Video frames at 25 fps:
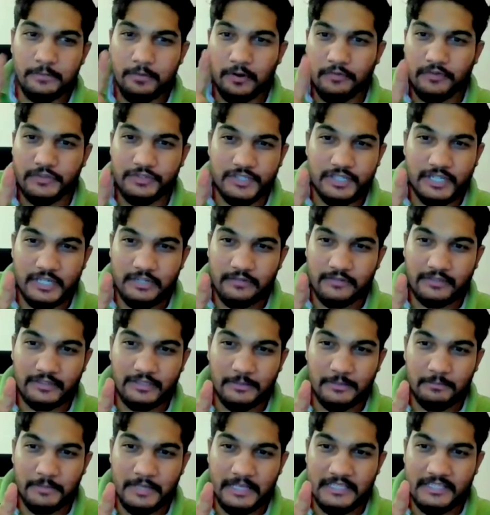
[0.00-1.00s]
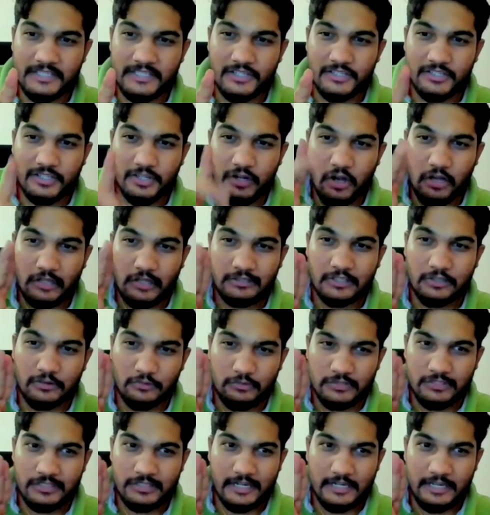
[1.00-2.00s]
you're proficient with the basics and all the
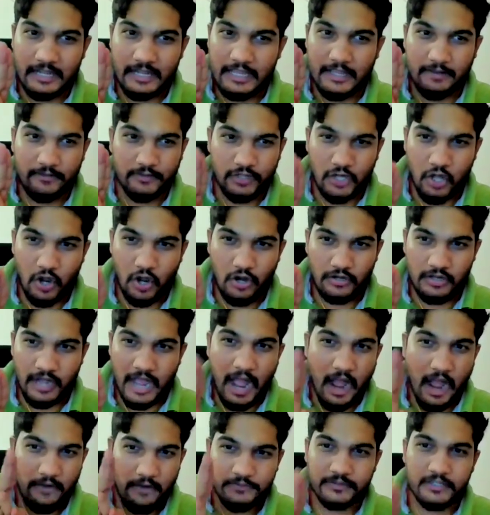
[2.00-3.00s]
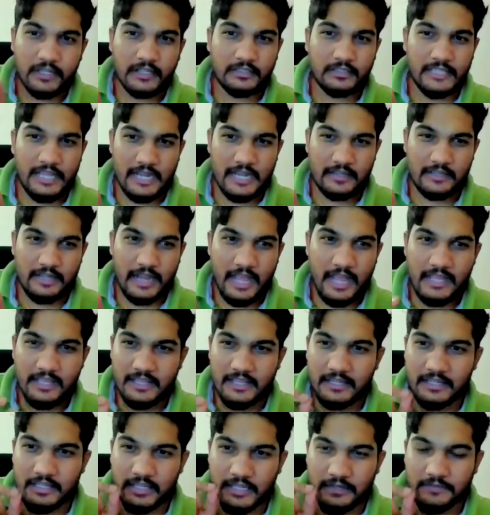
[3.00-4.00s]
rules that I have taught. After that, I
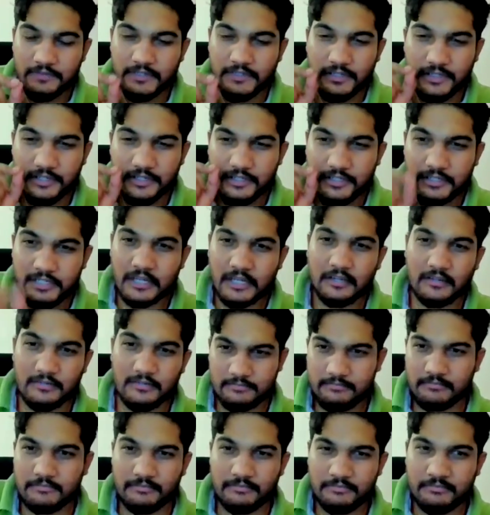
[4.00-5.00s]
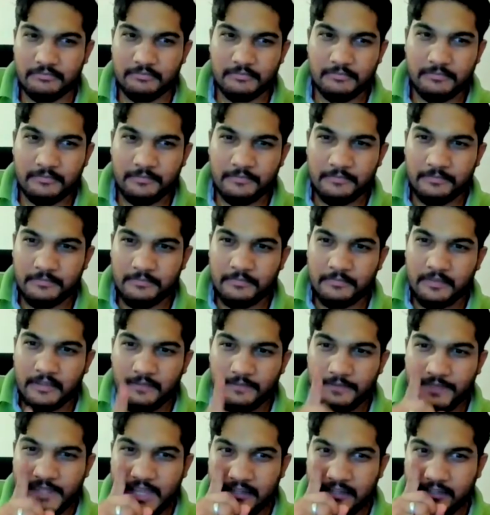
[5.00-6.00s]
can give in written
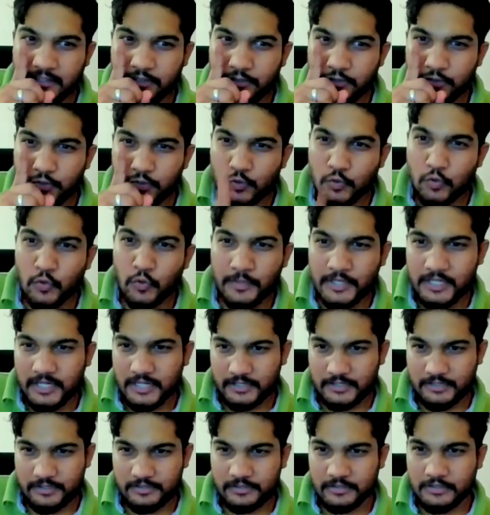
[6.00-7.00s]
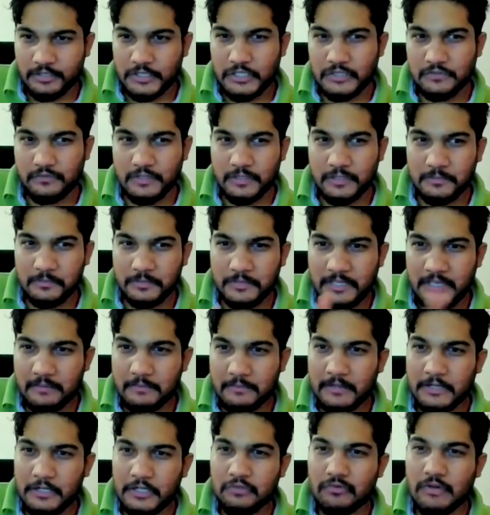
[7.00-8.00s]
that in two minutes, you will be
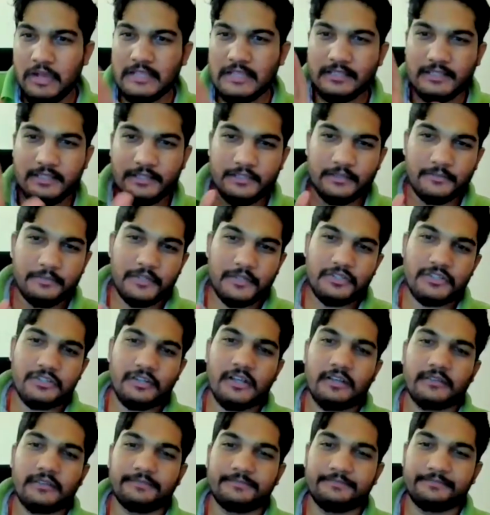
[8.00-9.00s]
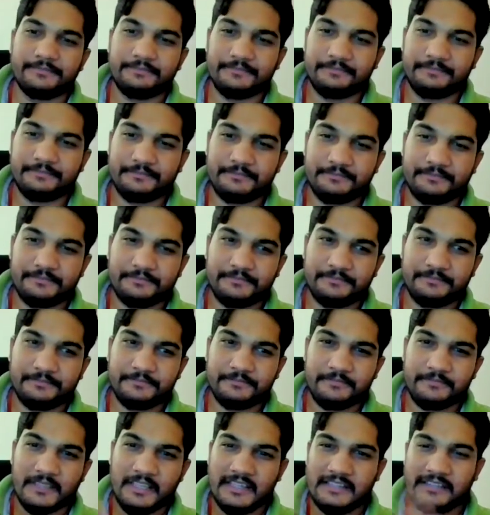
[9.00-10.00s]
able to answer the question.
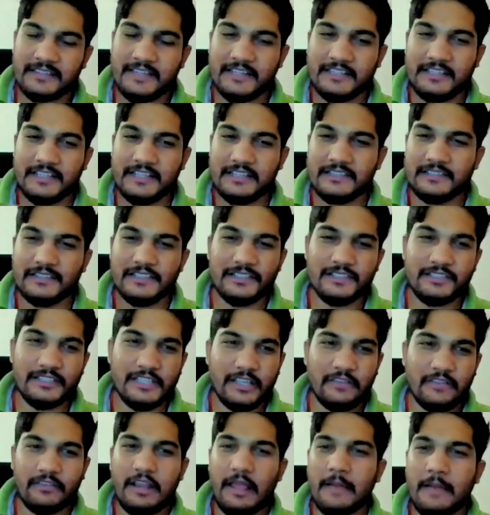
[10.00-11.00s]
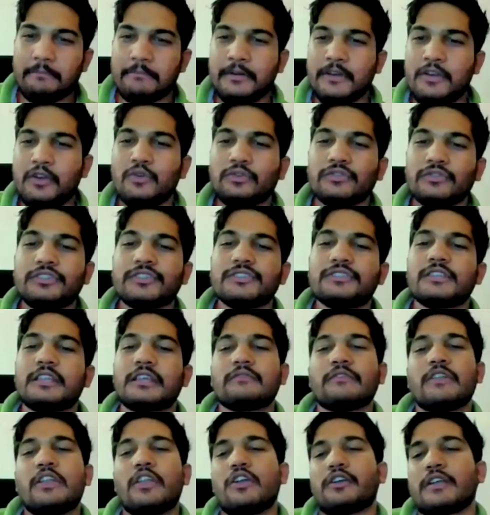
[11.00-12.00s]
That yes, this thing will happen, no, this
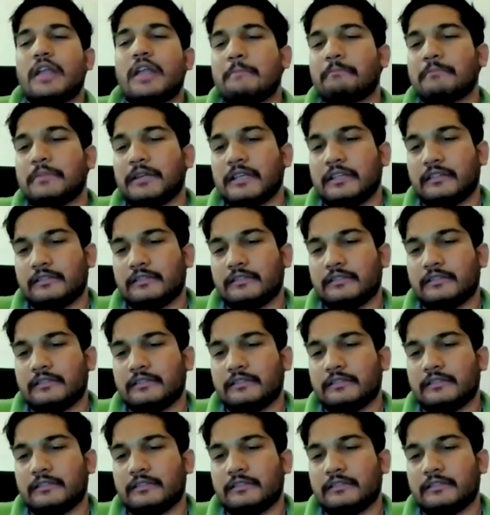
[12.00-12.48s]
thing will not happen.